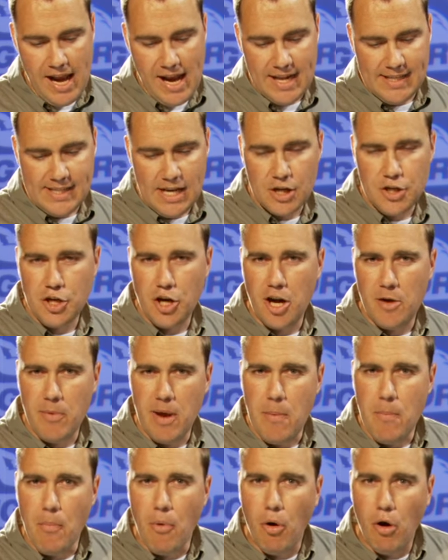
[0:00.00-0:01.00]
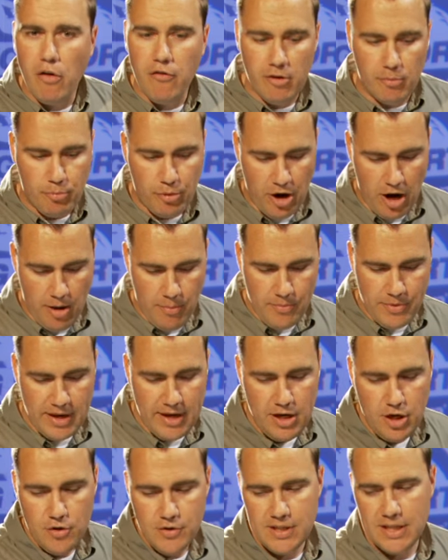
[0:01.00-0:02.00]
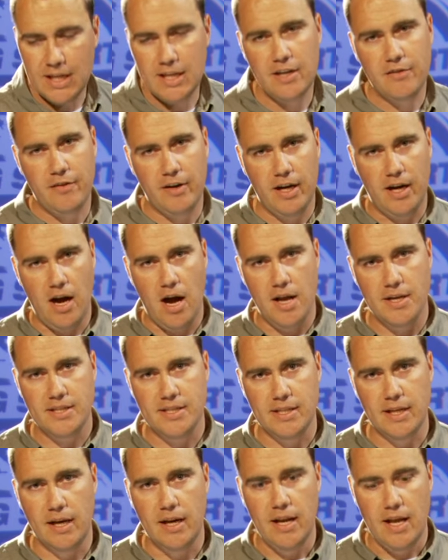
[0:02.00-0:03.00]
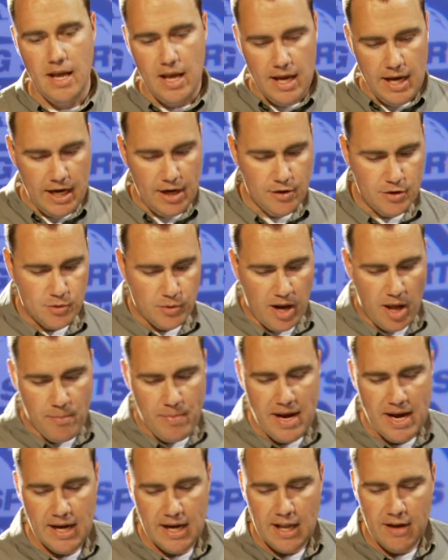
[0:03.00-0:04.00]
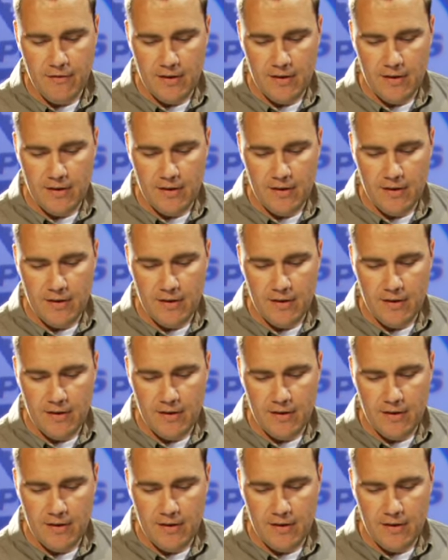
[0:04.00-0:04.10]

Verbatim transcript: it's actually going to be more of a problem than using a different constant. Here's what I mean.